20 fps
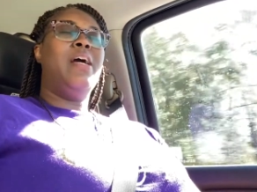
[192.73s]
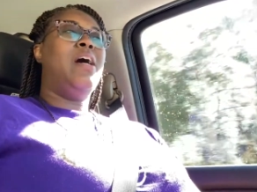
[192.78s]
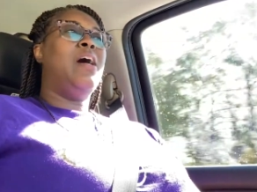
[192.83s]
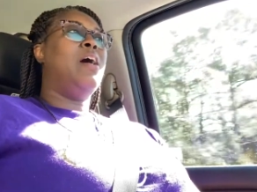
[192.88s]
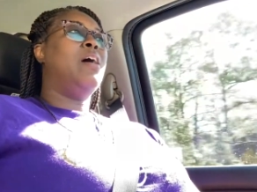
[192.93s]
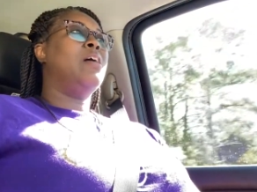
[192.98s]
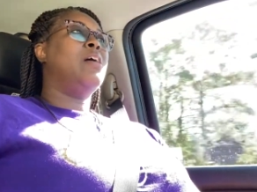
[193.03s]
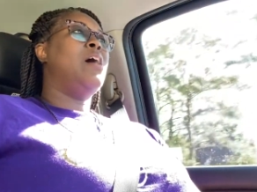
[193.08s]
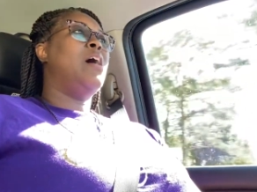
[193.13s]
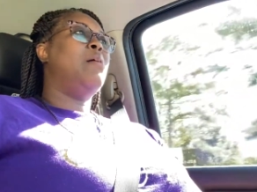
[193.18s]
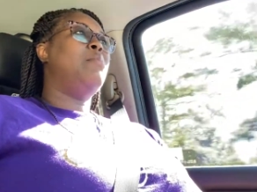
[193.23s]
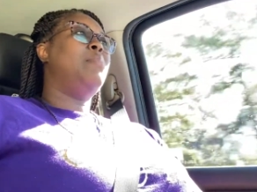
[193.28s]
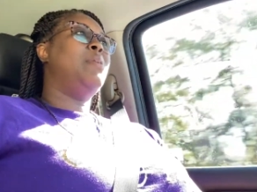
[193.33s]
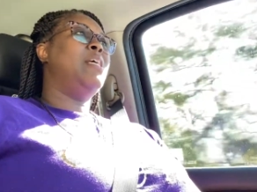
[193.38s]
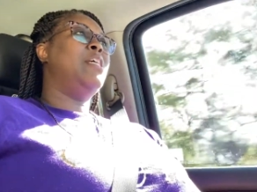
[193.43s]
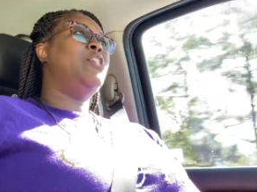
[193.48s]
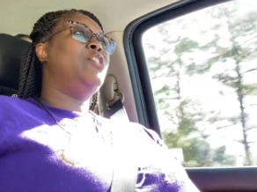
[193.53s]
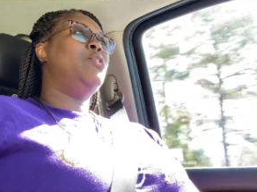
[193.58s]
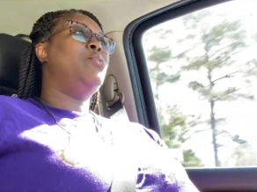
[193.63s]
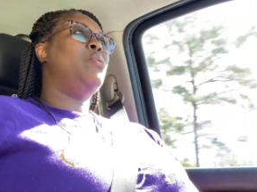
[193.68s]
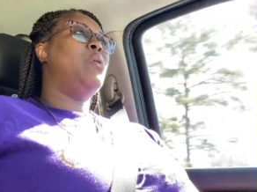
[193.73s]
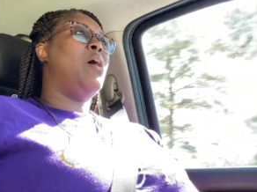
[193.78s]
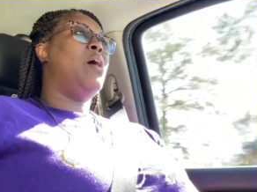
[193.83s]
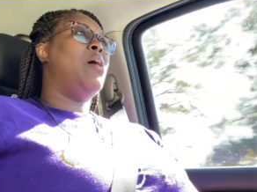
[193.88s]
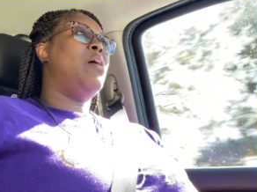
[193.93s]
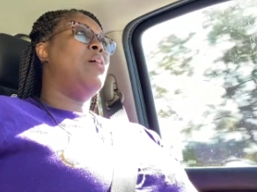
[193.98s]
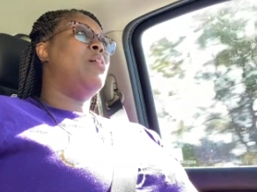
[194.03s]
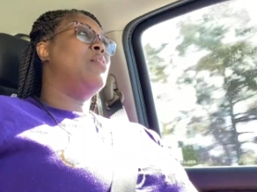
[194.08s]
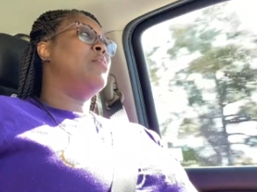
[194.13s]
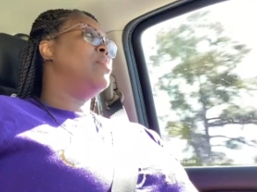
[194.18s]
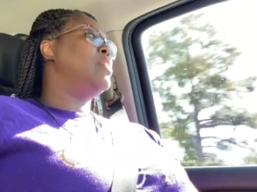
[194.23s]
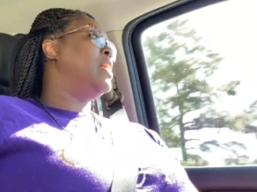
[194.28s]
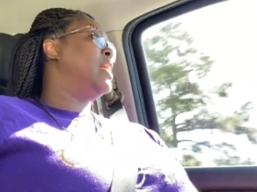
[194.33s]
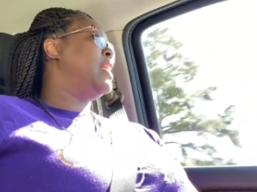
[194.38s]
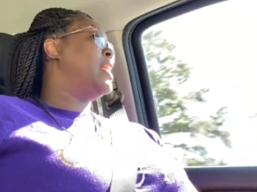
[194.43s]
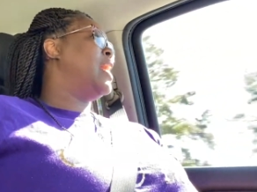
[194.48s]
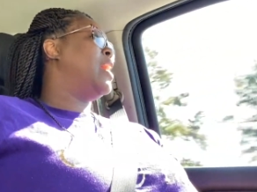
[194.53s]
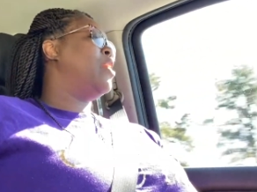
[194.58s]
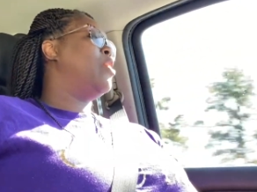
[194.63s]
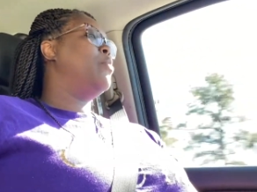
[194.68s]
uh, God bless you all,
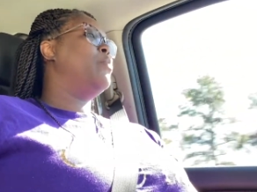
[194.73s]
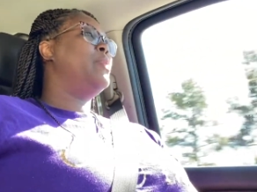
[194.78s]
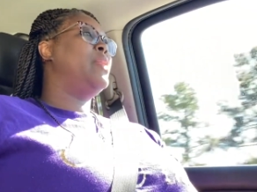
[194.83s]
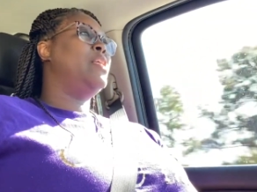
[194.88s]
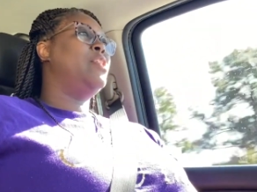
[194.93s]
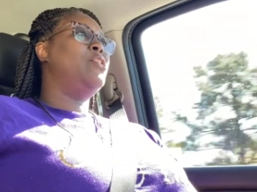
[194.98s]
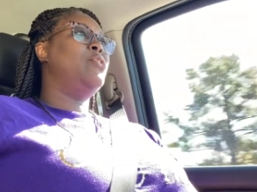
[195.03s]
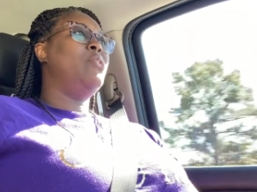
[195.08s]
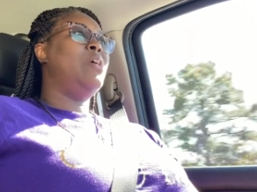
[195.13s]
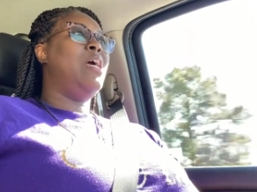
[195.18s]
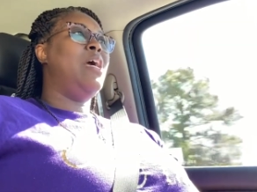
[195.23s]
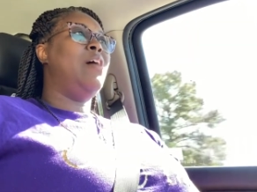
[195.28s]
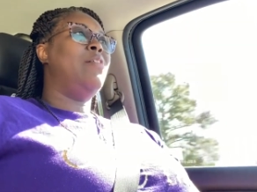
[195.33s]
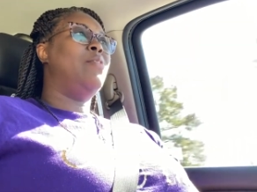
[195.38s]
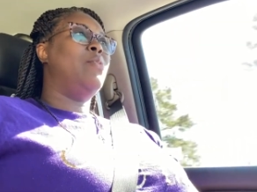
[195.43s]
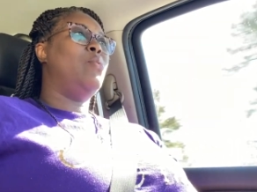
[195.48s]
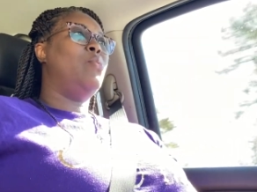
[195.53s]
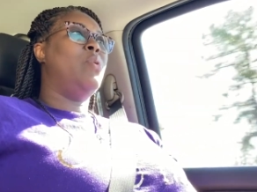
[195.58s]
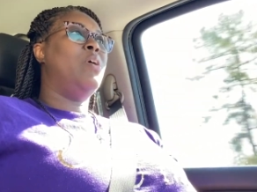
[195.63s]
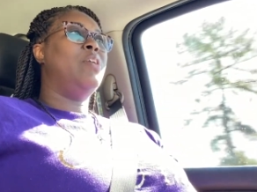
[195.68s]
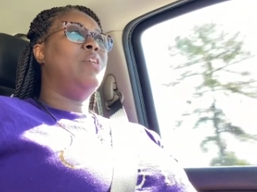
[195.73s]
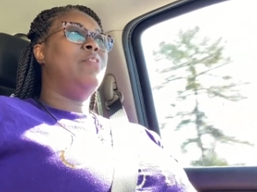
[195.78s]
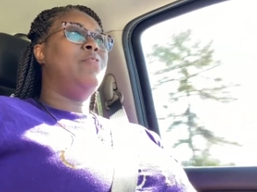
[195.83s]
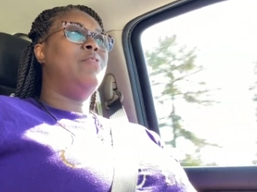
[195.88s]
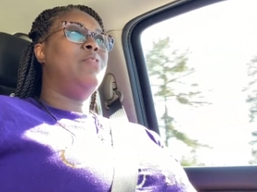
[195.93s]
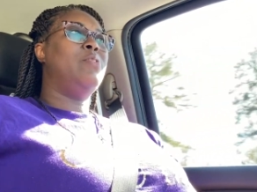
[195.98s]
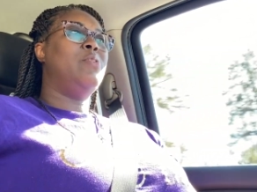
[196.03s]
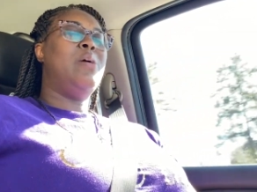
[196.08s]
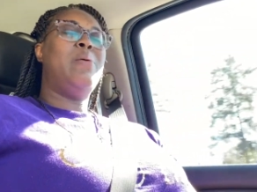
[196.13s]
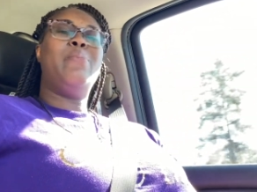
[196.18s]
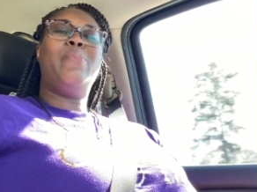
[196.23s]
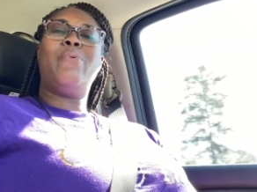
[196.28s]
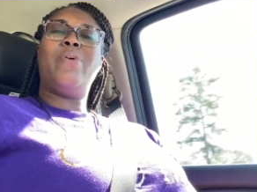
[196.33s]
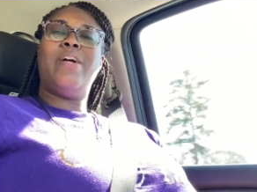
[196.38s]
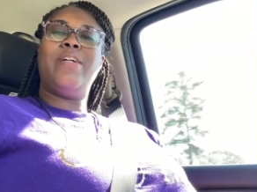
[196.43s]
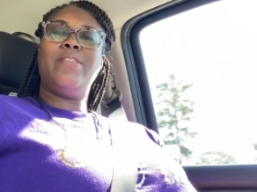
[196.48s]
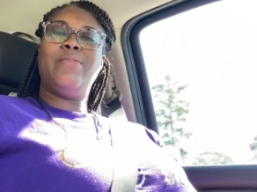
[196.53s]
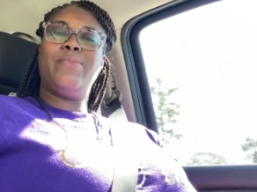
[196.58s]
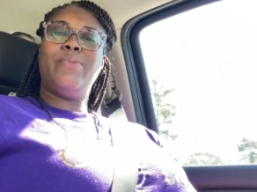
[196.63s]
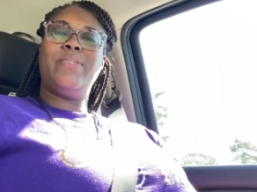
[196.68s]
and I hope that you have a wonderful and
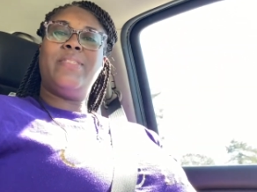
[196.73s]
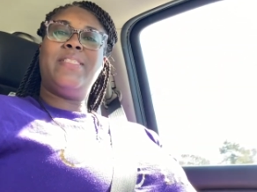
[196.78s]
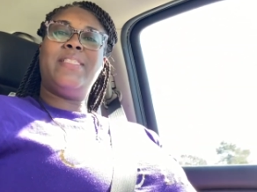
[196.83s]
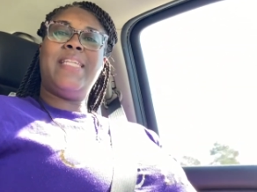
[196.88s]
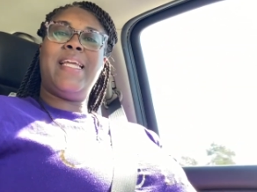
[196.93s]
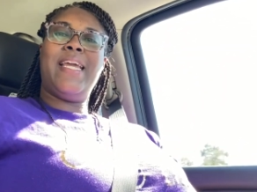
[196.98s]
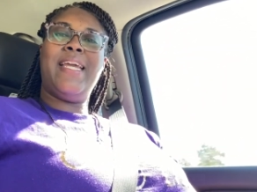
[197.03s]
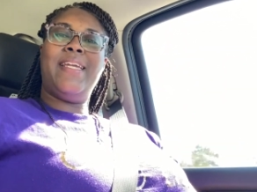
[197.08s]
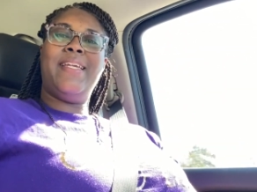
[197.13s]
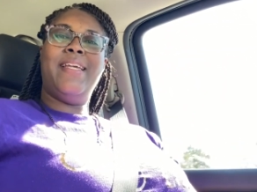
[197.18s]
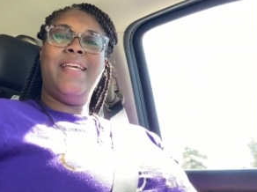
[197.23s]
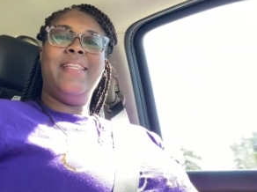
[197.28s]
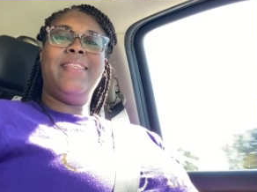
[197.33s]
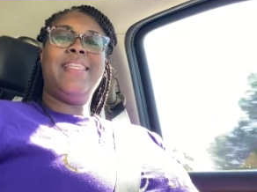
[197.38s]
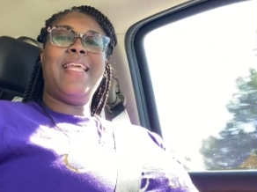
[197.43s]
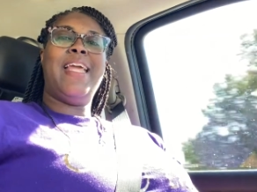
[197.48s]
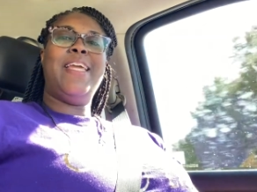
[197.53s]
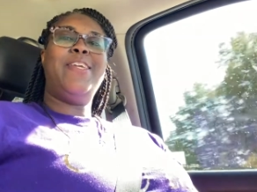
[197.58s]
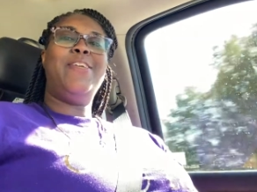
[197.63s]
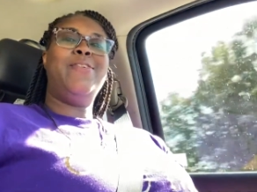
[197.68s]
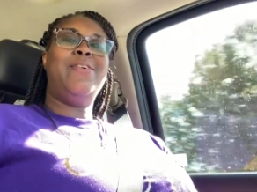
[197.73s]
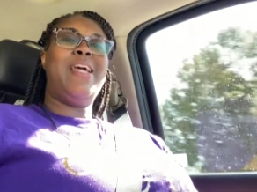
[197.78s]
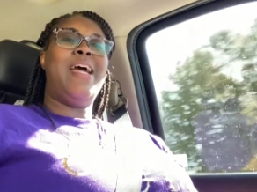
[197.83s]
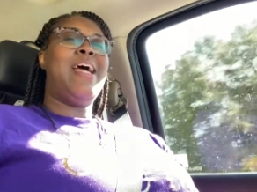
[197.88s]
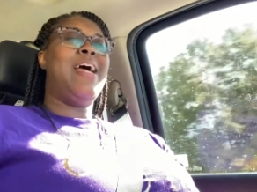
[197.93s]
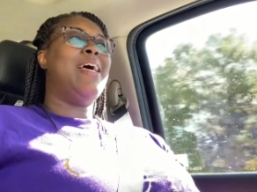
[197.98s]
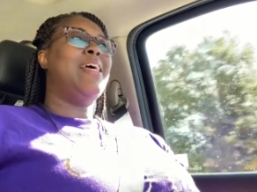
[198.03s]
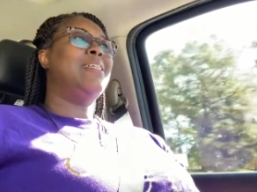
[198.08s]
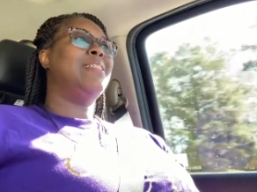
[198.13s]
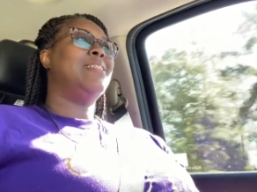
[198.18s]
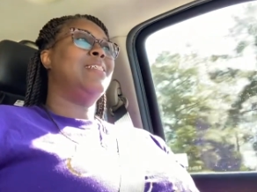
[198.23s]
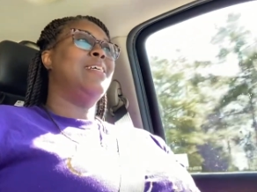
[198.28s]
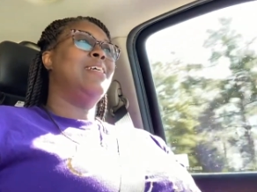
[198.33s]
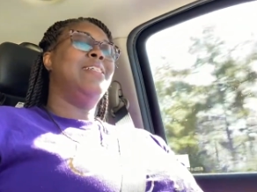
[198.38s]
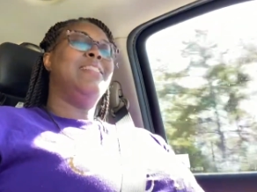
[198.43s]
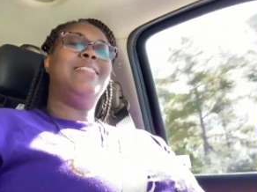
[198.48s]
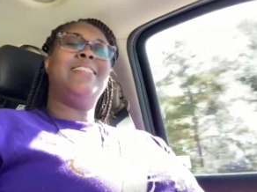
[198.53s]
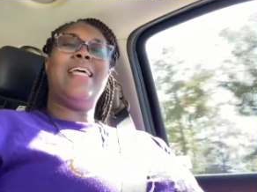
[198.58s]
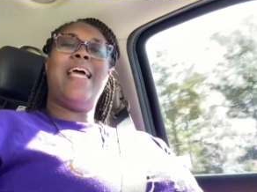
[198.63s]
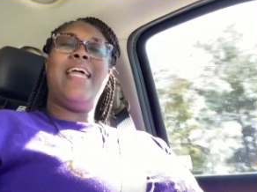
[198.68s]
prosperous day. Thank you guys.
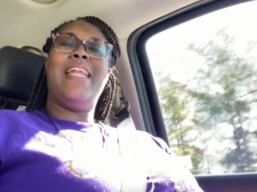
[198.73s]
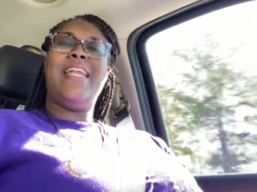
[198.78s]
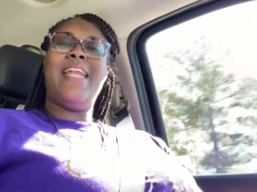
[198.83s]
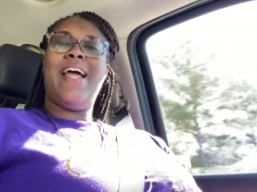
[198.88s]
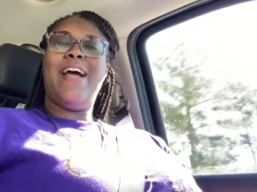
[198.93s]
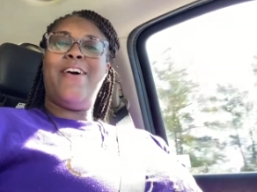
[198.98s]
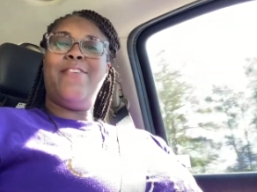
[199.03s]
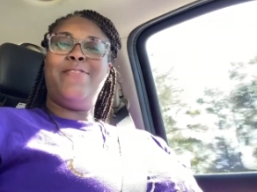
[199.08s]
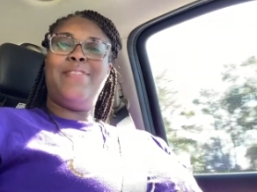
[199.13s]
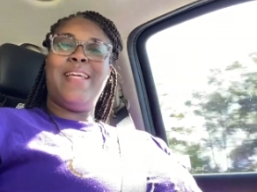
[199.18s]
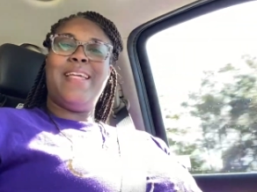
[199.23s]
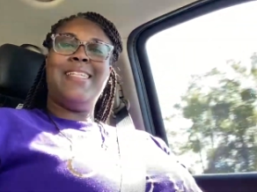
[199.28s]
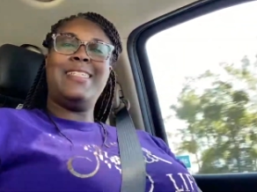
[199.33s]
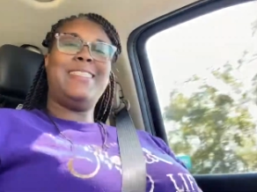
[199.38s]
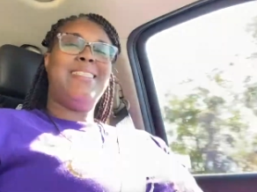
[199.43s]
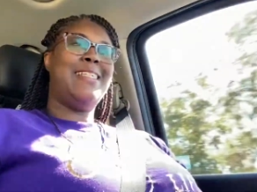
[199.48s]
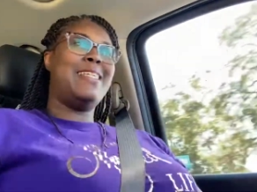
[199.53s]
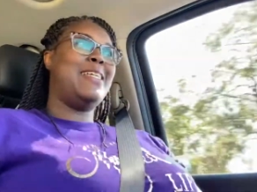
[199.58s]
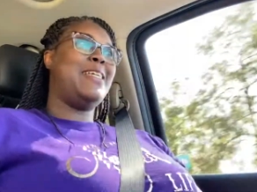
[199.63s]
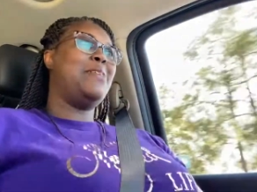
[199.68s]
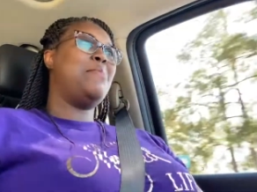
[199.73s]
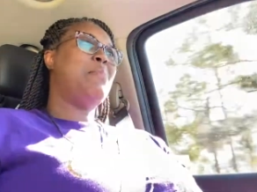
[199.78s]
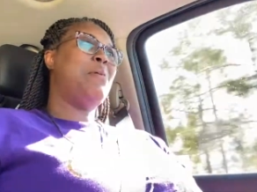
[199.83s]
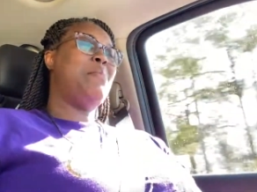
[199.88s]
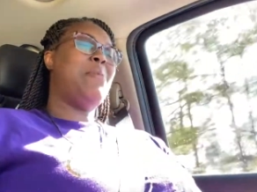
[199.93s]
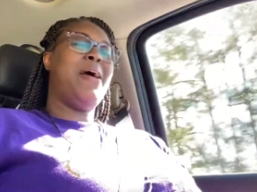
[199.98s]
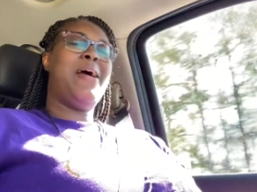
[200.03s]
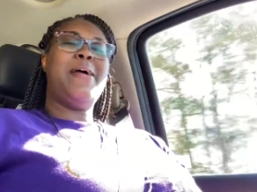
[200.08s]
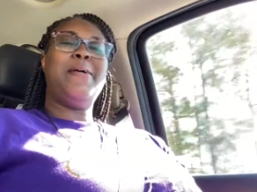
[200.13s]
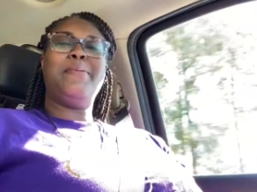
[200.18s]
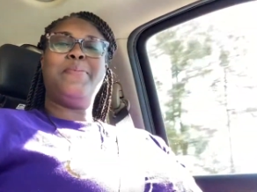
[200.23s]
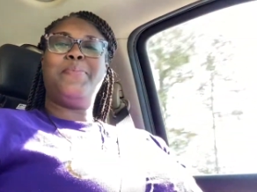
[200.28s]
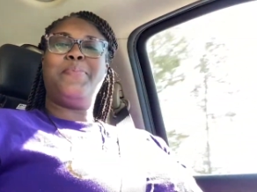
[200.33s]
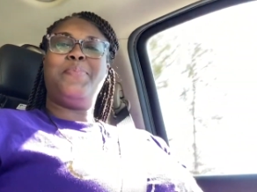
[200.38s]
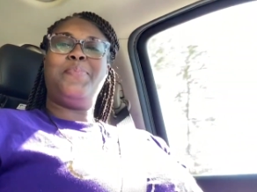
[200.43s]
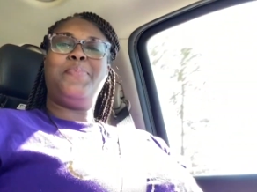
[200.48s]
Signing off, Later. See. Bye bye.